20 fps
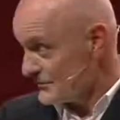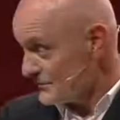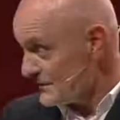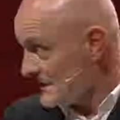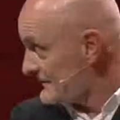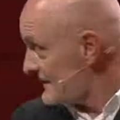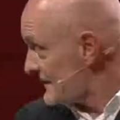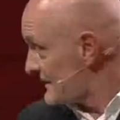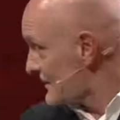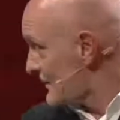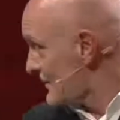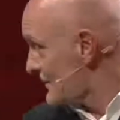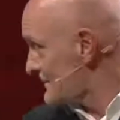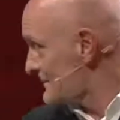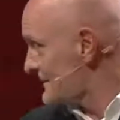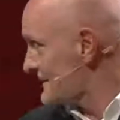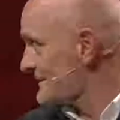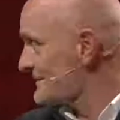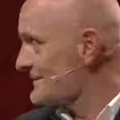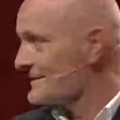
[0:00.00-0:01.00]
to have at
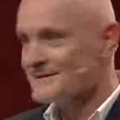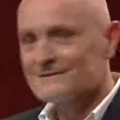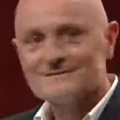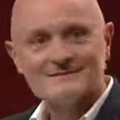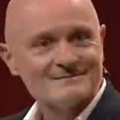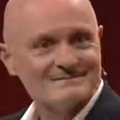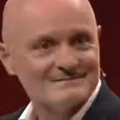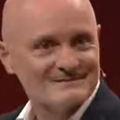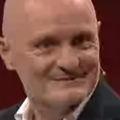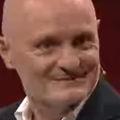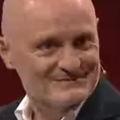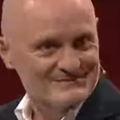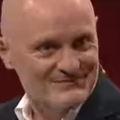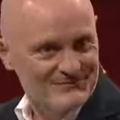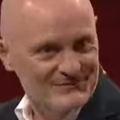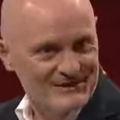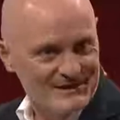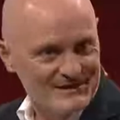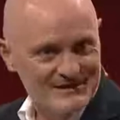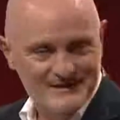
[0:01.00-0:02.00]
home
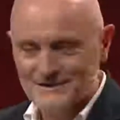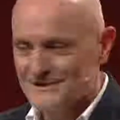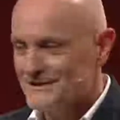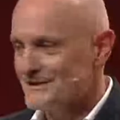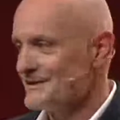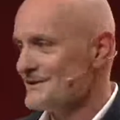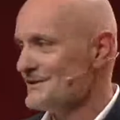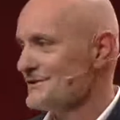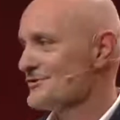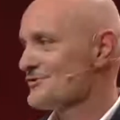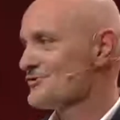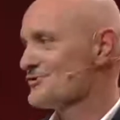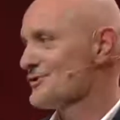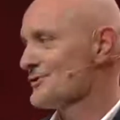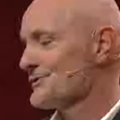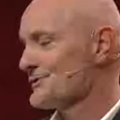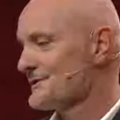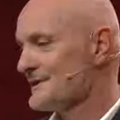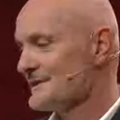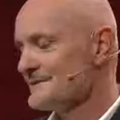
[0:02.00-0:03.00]
very
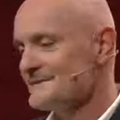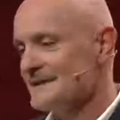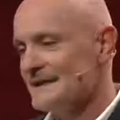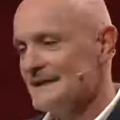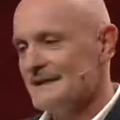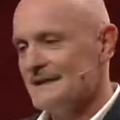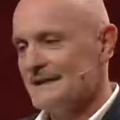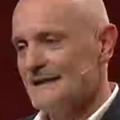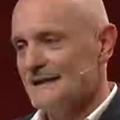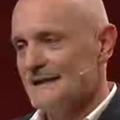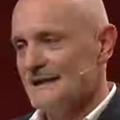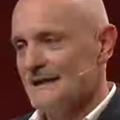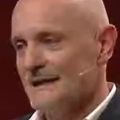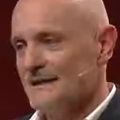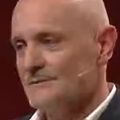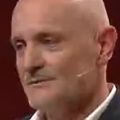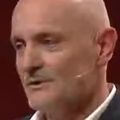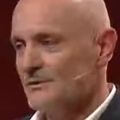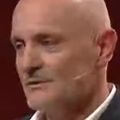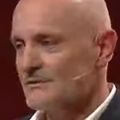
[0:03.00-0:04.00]
shortly.
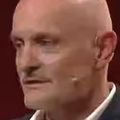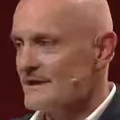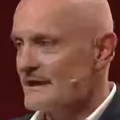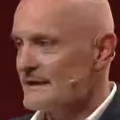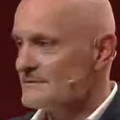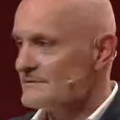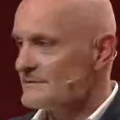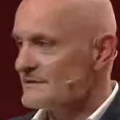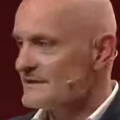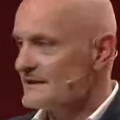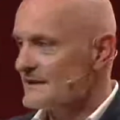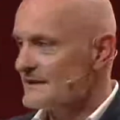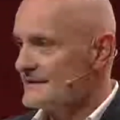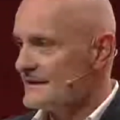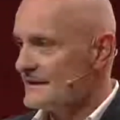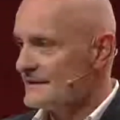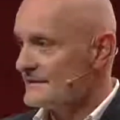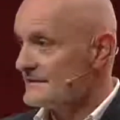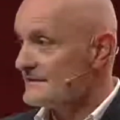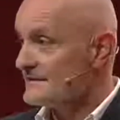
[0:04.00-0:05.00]
And we also like to say
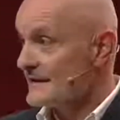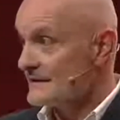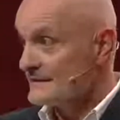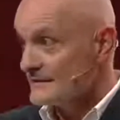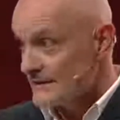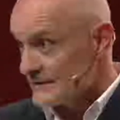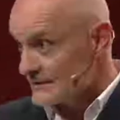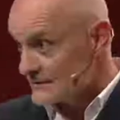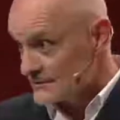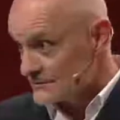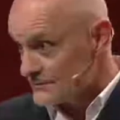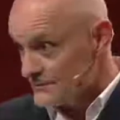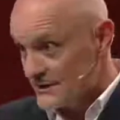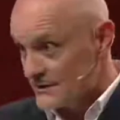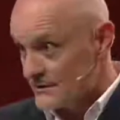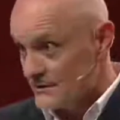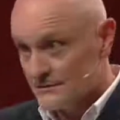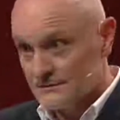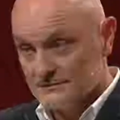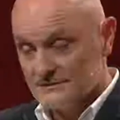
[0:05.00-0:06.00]
that it's endless
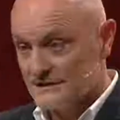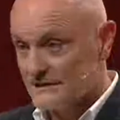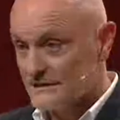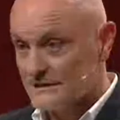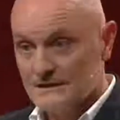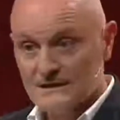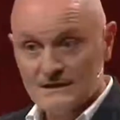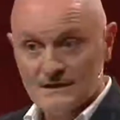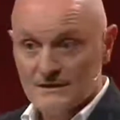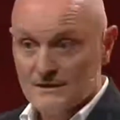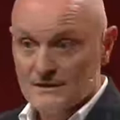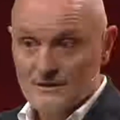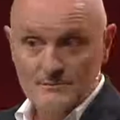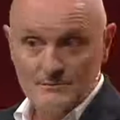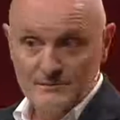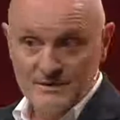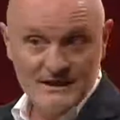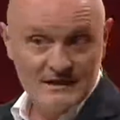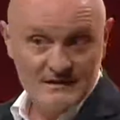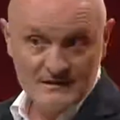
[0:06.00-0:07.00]
because
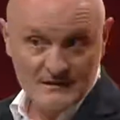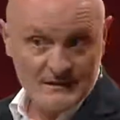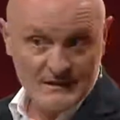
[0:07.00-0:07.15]
being